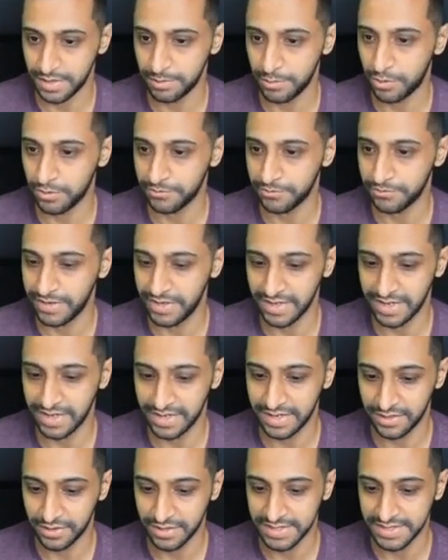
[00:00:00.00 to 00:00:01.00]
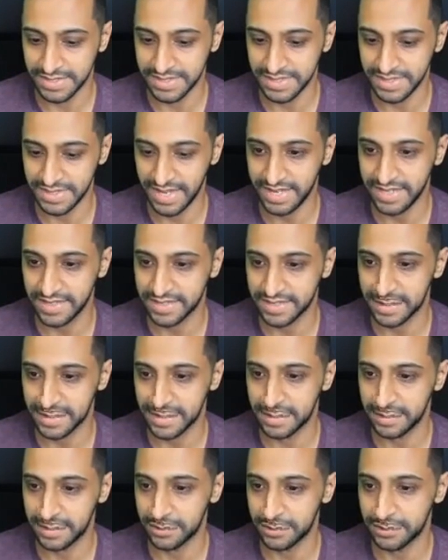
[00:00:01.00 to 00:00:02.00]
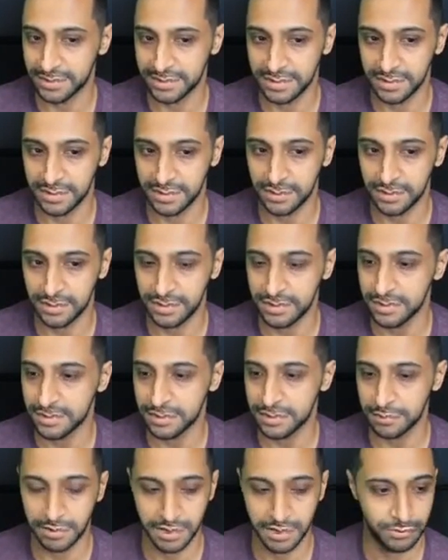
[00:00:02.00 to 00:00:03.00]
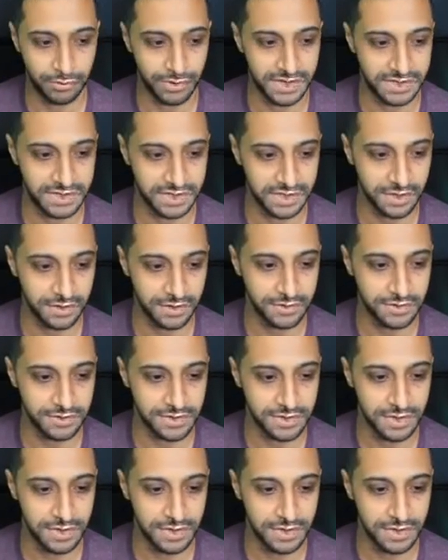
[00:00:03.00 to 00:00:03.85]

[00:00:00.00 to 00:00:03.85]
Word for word: on VLAN 98 and 99, so we created those.